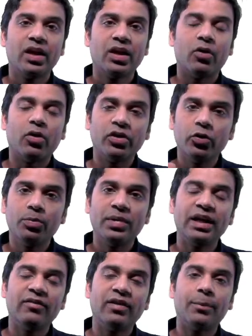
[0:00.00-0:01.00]
or Human
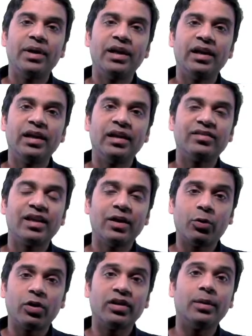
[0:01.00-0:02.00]
Development Index ke
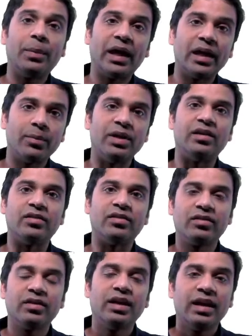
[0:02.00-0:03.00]
what are the
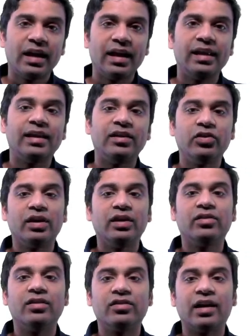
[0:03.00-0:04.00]
parameters? Health,
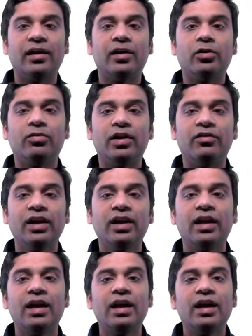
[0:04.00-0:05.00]
education, standard of living.
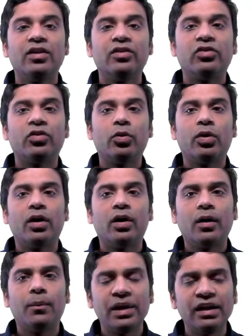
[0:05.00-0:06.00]
So
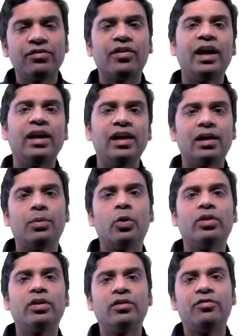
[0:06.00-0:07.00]
a brief idea
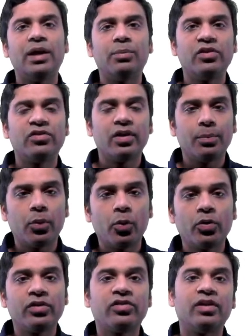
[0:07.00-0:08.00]
about the famous
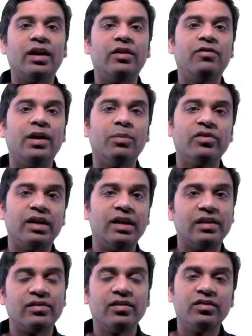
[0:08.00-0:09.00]
reports and famous
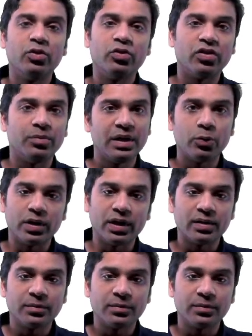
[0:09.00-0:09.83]
indices you should be knowing.